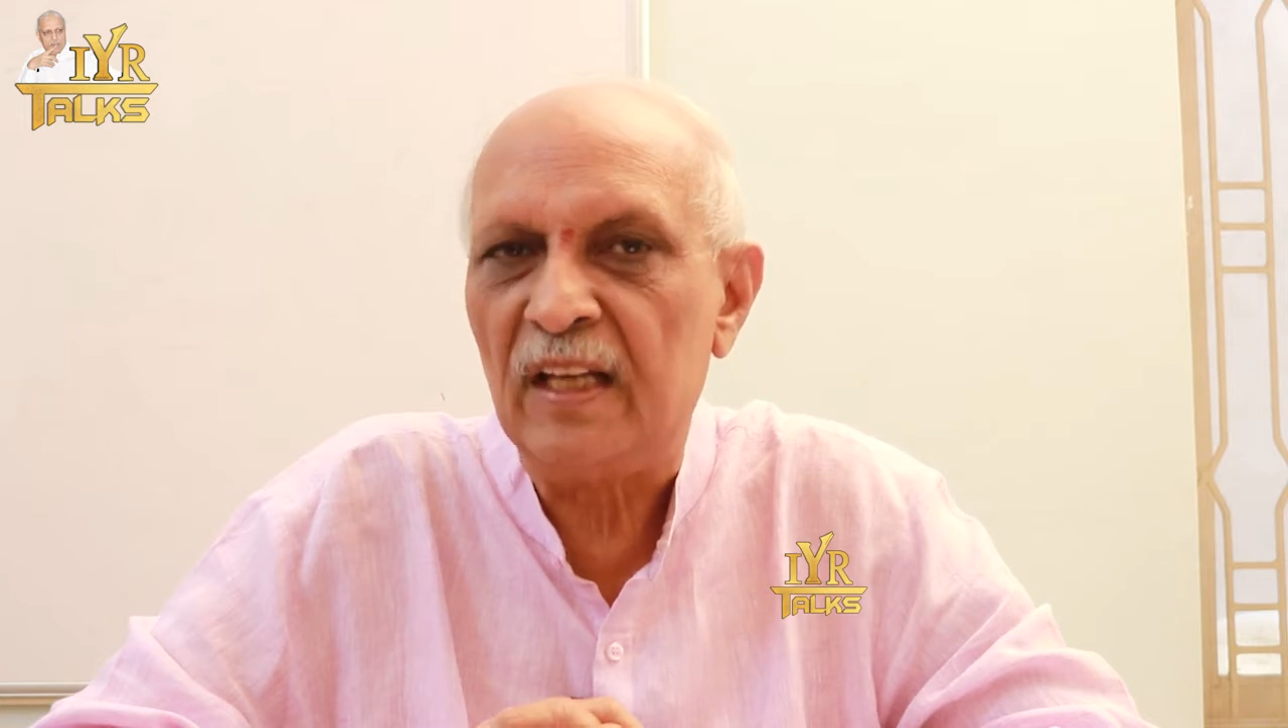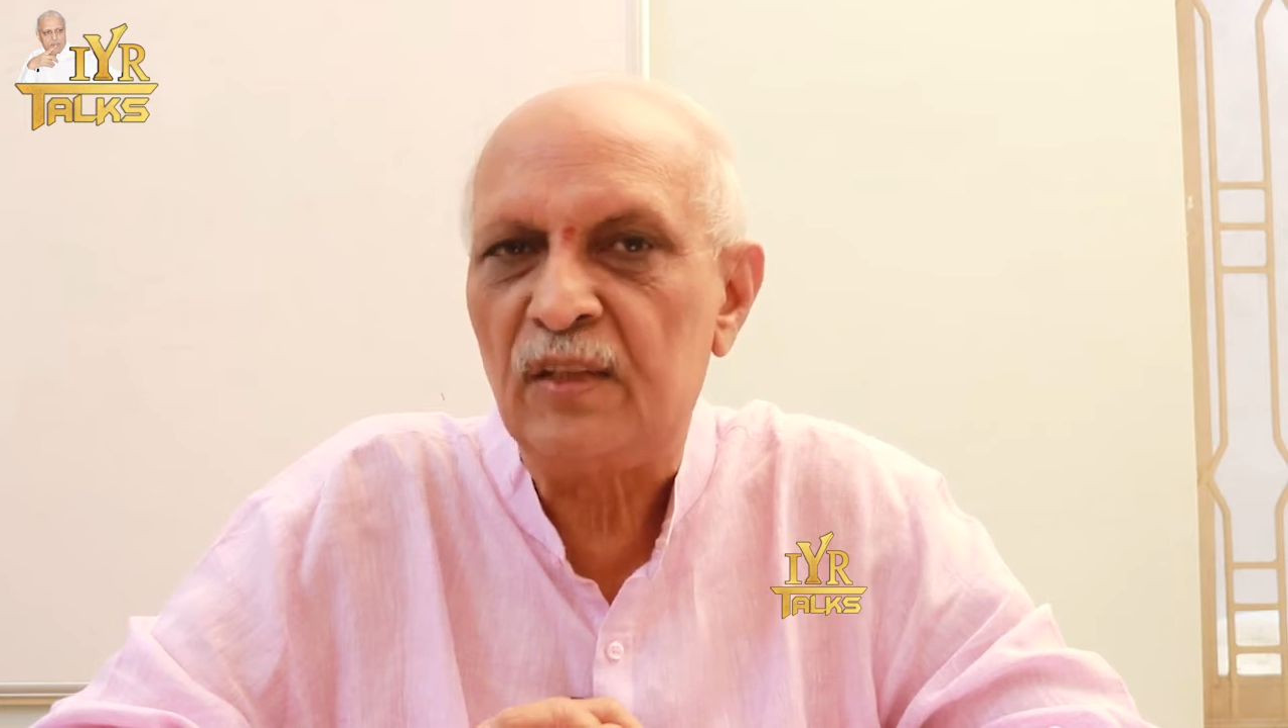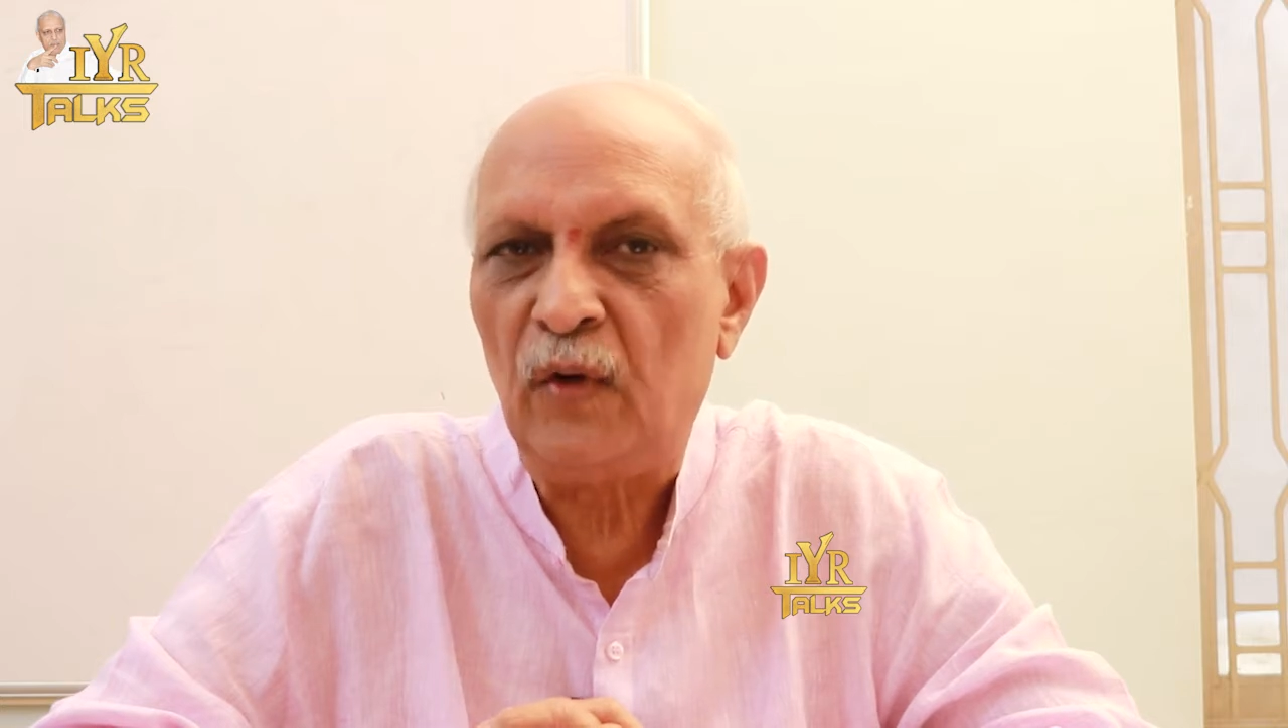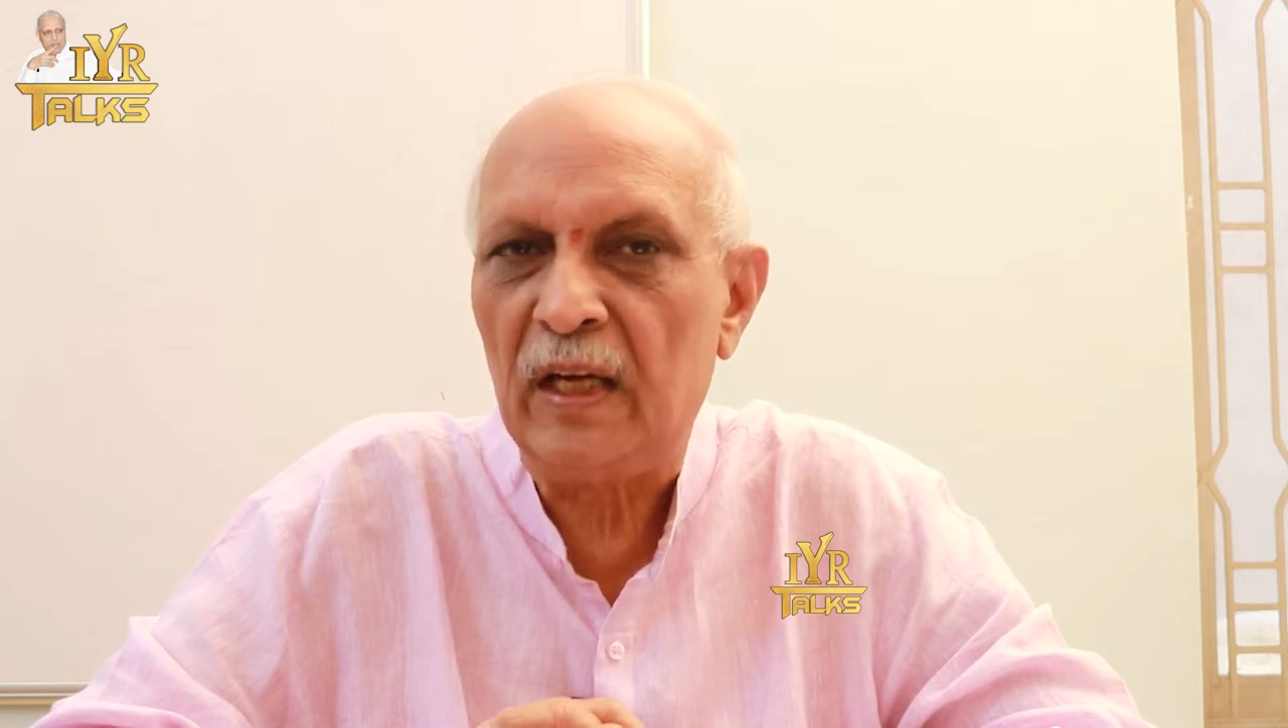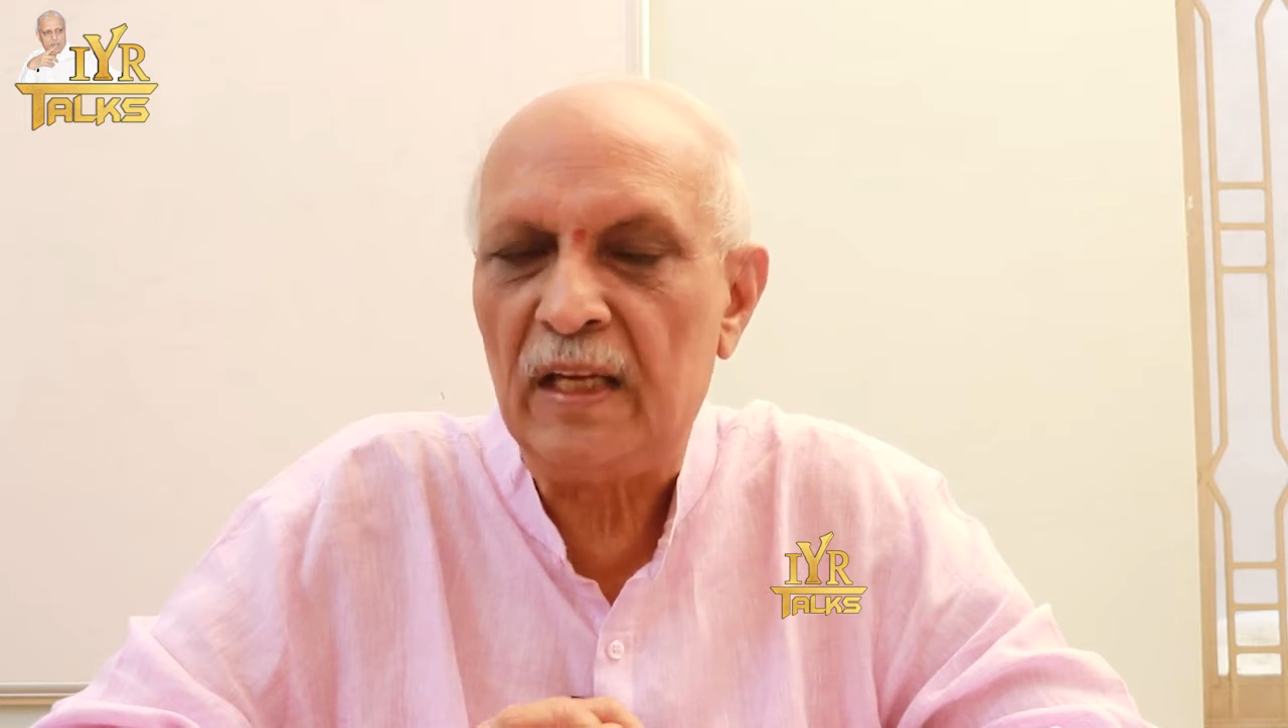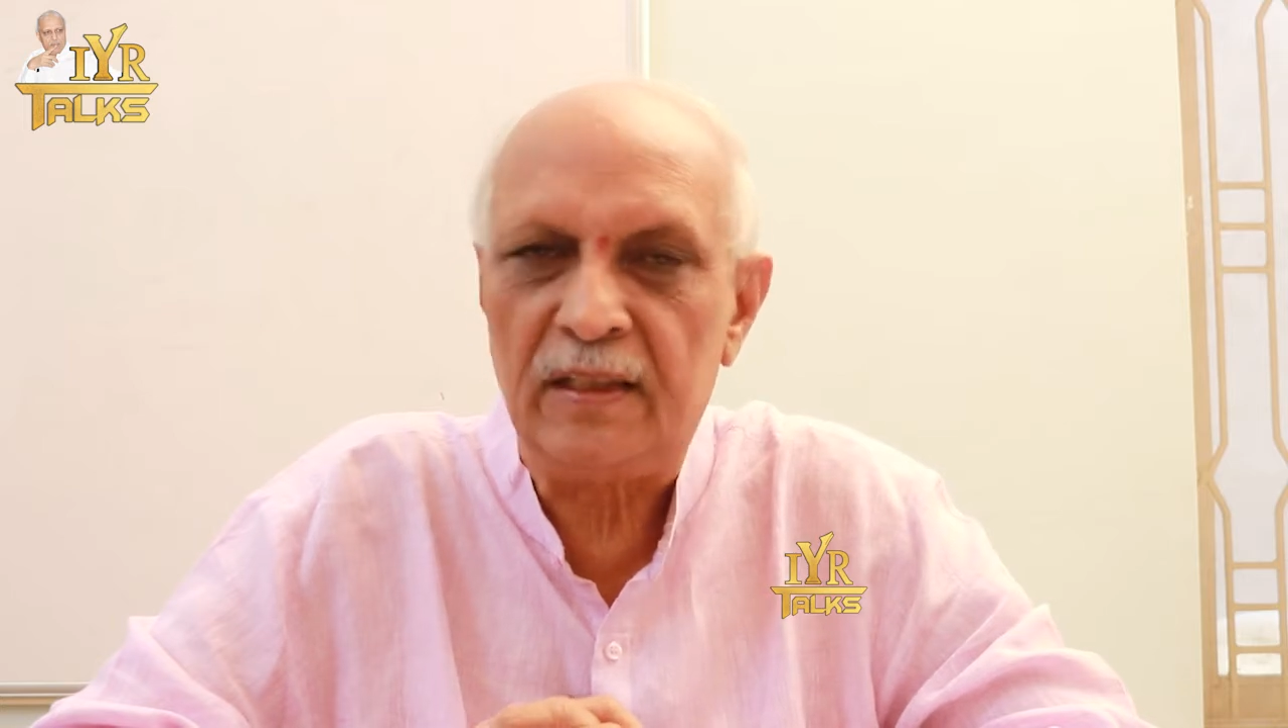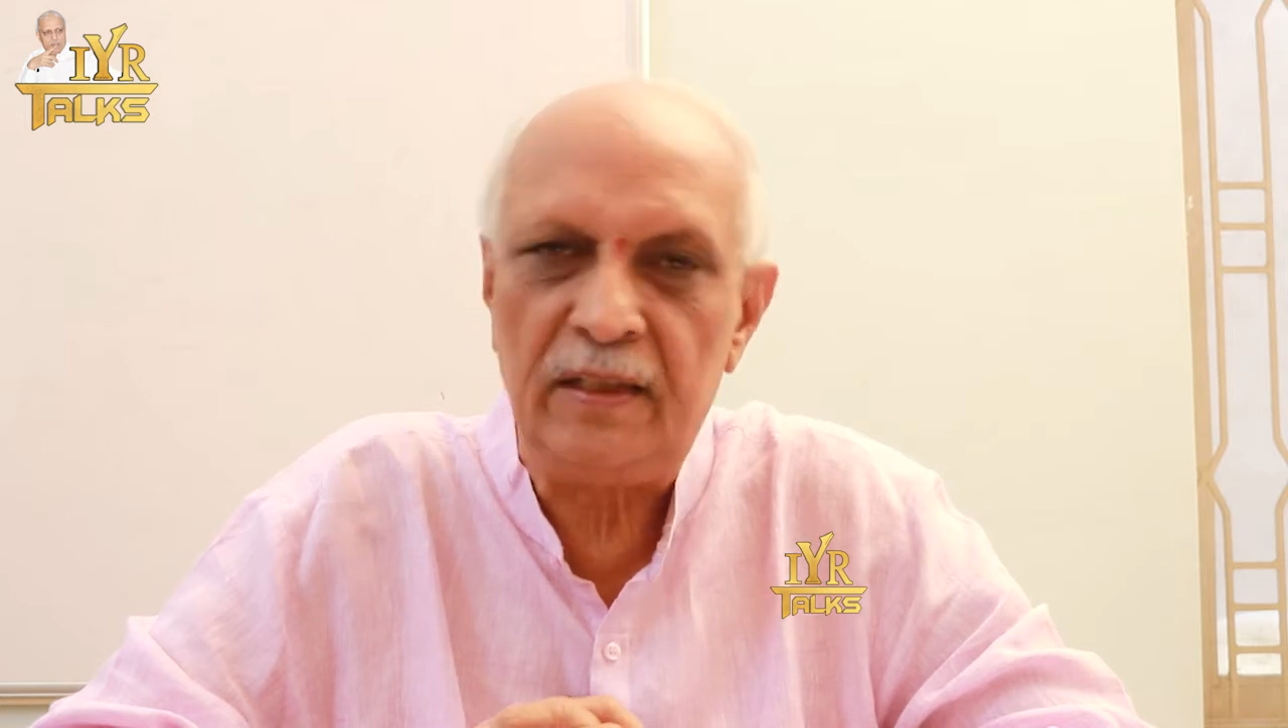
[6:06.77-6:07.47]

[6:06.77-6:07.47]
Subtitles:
as far as